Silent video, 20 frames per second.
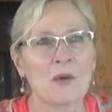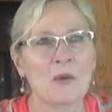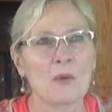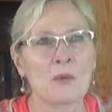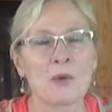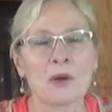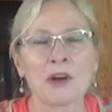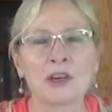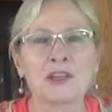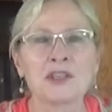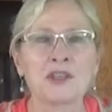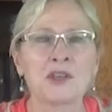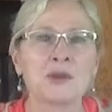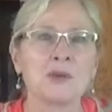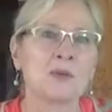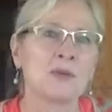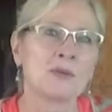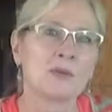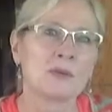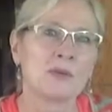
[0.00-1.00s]
work
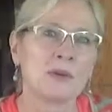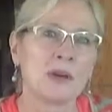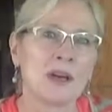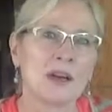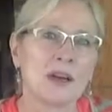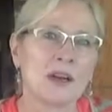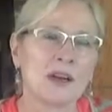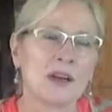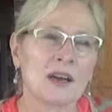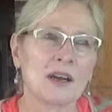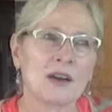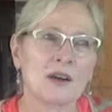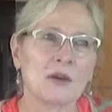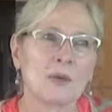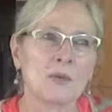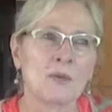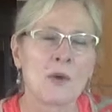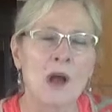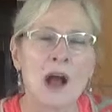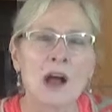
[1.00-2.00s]
to
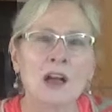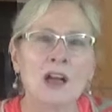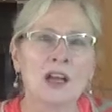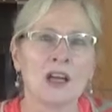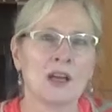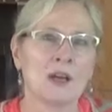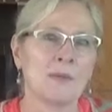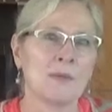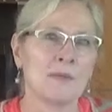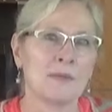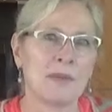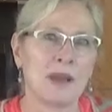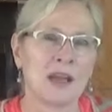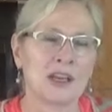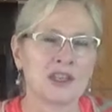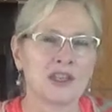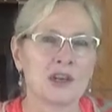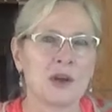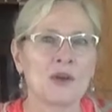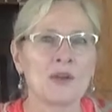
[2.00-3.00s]
welcome
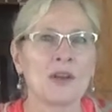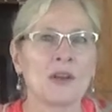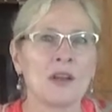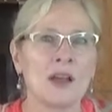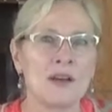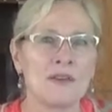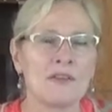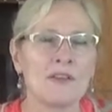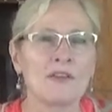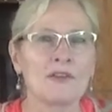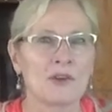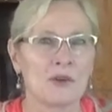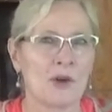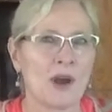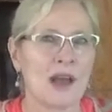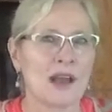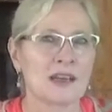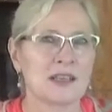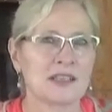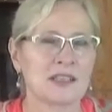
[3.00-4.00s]
and show the love of
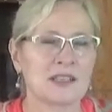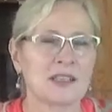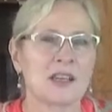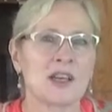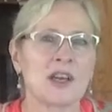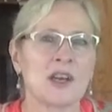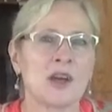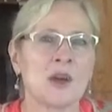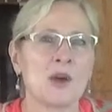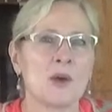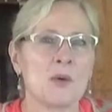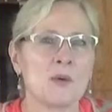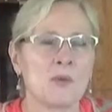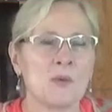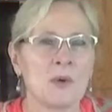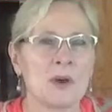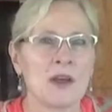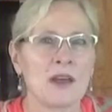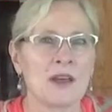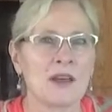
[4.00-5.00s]
Christ
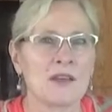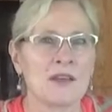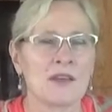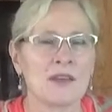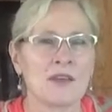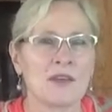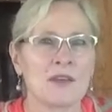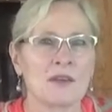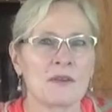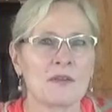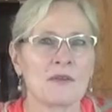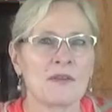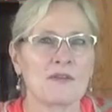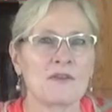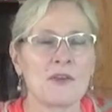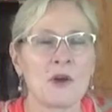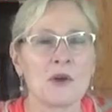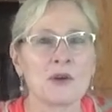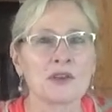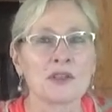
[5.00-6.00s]
with
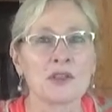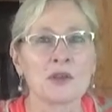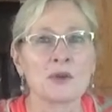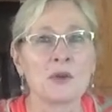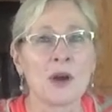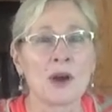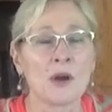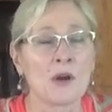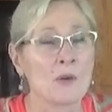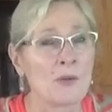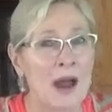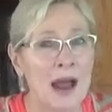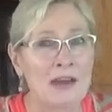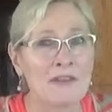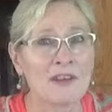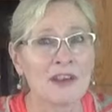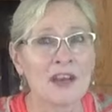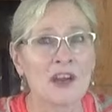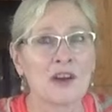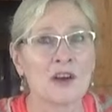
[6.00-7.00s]
folks who are
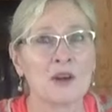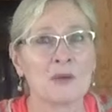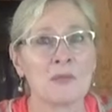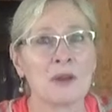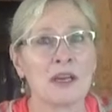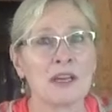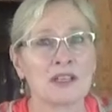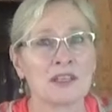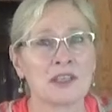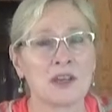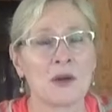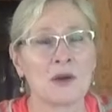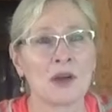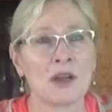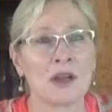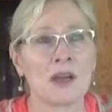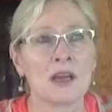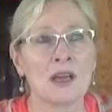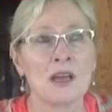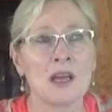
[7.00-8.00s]
arriving here in
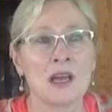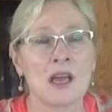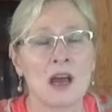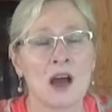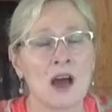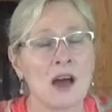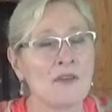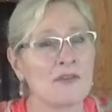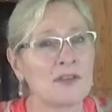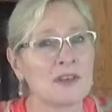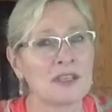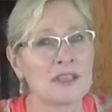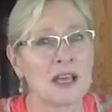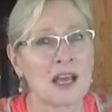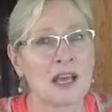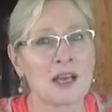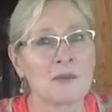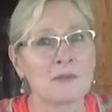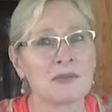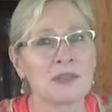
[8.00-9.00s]
Minnesota.
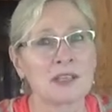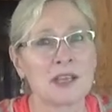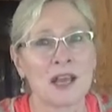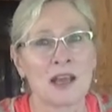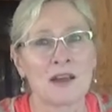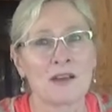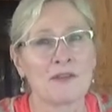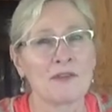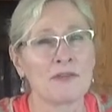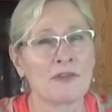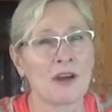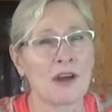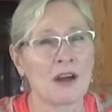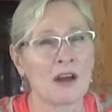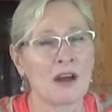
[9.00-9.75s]
Oftentimes have